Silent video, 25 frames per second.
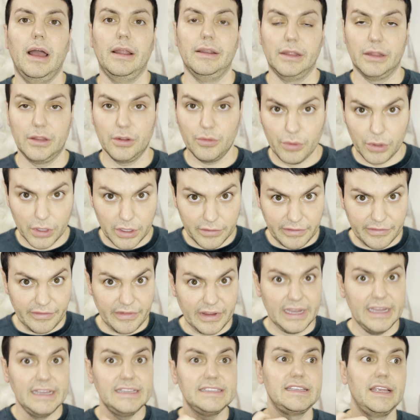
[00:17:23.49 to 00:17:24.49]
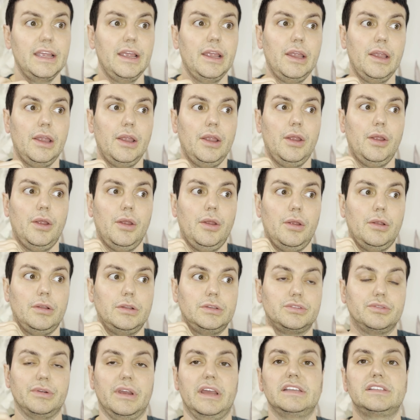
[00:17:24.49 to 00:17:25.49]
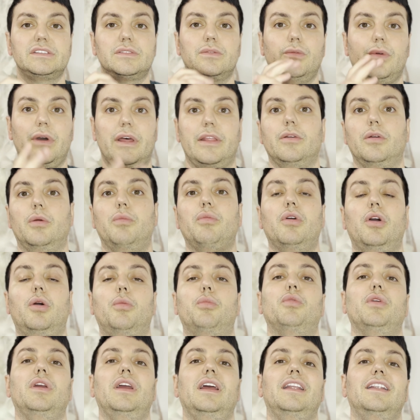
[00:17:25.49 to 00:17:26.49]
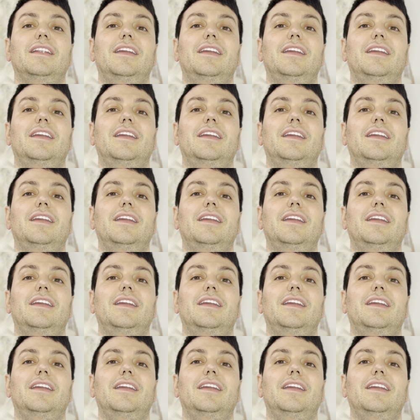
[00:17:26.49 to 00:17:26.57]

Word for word: Another word of advice dress weather appropriate